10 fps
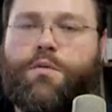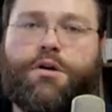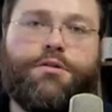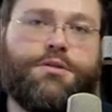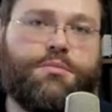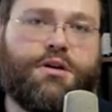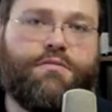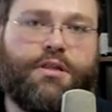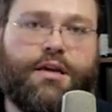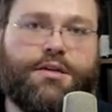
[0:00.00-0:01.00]
We're going to do some
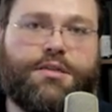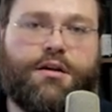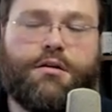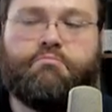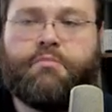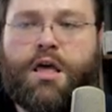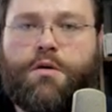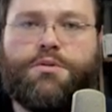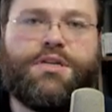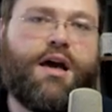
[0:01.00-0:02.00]
stuff with Linux on it.
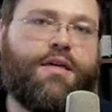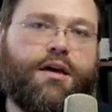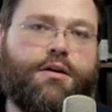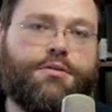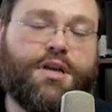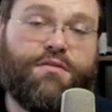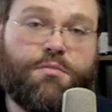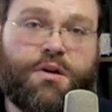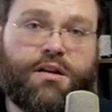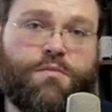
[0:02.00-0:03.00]
We'll see how that goes. If
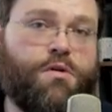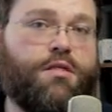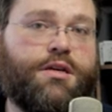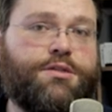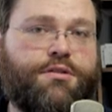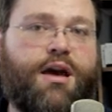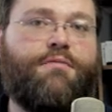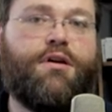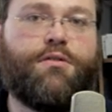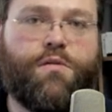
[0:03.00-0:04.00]
you picked up one of these or you
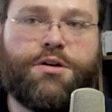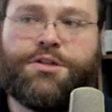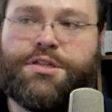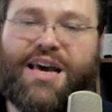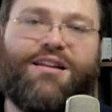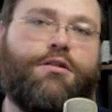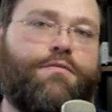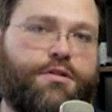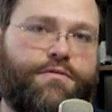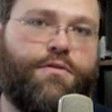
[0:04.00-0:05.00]
have any other questions, head on
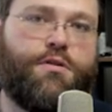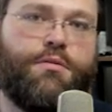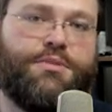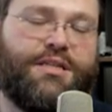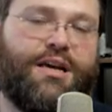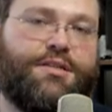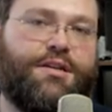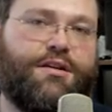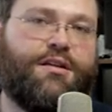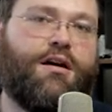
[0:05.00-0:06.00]
over to the forums at
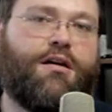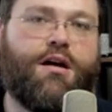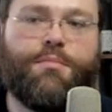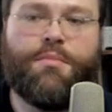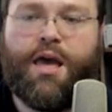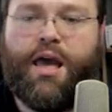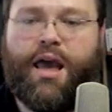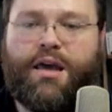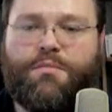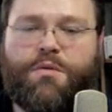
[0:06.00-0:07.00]
teksyndicate.com
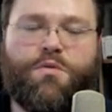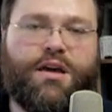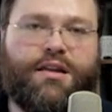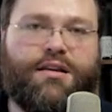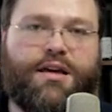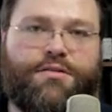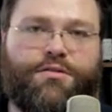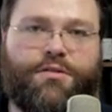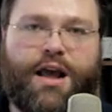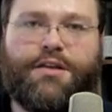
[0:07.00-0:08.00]
and maybe we can get together
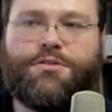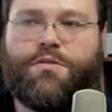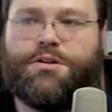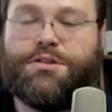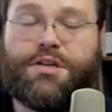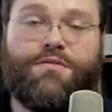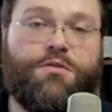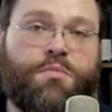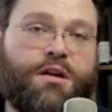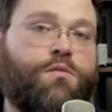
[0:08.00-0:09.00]
and sort of answer questions. If
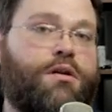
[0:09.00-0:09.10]
you picked